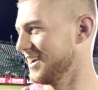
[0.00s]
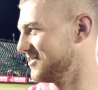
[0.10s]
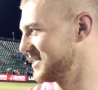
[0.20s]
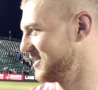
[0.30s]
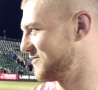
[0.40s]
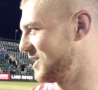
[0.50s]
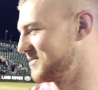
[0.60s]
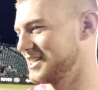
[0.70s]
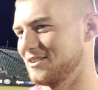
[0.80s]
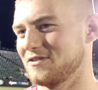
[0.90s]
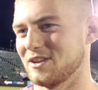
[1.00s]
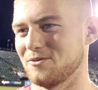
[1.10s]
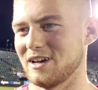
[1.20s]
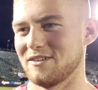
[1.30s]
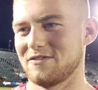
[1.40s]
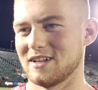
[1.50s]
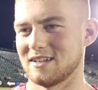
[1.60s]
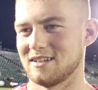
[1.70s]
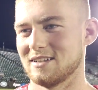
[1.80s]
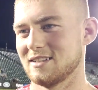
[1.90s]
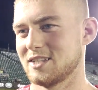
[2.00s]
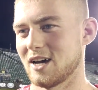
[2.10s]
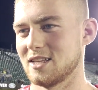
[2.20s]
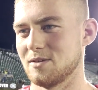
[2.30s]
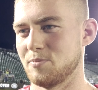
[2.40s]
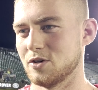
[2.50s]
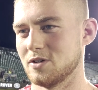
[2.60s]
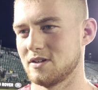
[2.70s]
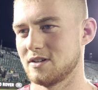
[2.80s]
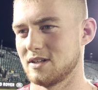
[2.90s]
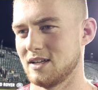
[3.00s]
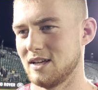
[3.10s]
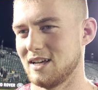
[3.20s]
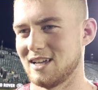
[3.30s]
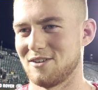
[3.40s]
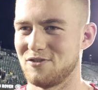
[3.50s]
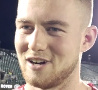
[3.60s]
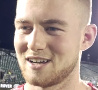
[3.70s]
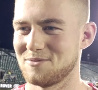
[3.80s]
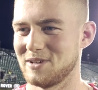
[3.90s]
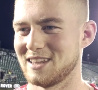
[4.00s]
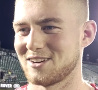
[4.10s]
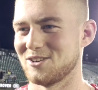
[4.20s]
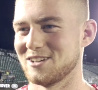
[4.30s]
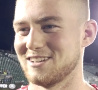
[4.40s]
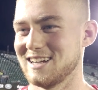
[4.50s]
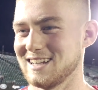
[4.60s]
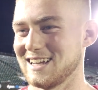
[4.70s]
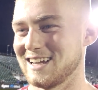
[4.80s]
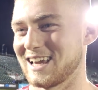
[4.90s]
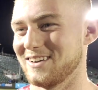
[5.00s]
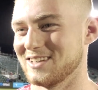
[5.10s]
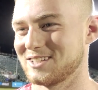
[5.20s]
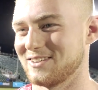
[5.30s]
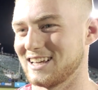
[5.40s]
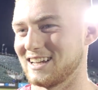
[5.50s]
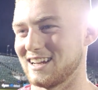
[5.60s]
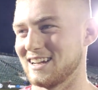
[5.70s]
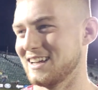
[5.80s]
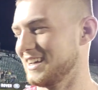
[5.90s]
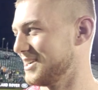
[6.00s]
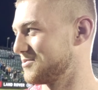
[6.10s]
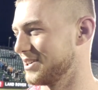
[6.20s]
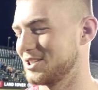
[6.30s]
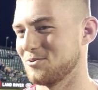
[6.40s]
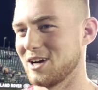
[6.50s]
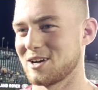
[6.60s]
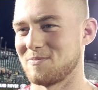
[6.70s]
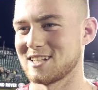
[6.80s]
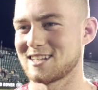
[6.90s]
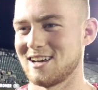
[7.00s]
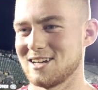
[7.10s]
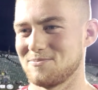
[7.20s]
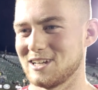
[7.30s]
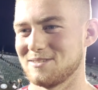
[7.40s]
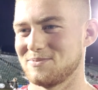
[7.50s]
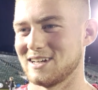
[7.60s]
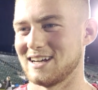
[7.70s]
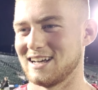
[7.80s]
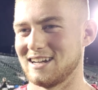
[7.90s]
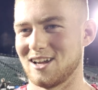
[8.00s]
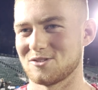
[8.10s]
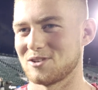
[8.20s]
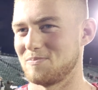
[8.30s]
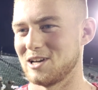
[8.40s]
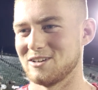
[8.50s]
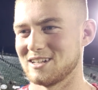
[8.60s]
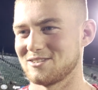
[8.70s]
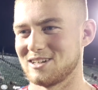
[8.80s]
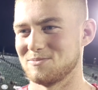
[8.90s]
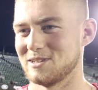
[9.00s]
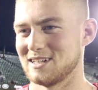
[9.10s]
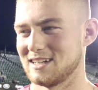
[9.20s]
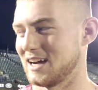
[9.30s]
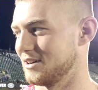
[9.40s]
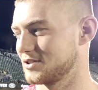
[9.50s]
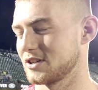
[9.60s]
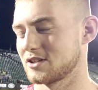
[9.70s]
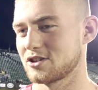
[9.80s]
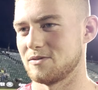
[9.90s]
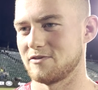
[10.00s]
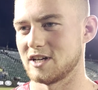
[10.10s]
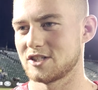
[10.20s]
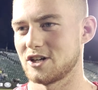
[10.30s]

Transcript: Yeah, obviously I found myself on the width and tired the ball, and I thought I could be in the corner, and then he gave it to me, and then probably should work on my slide a bit, but uh, lungs are blowing as well. But no, it was good scoring first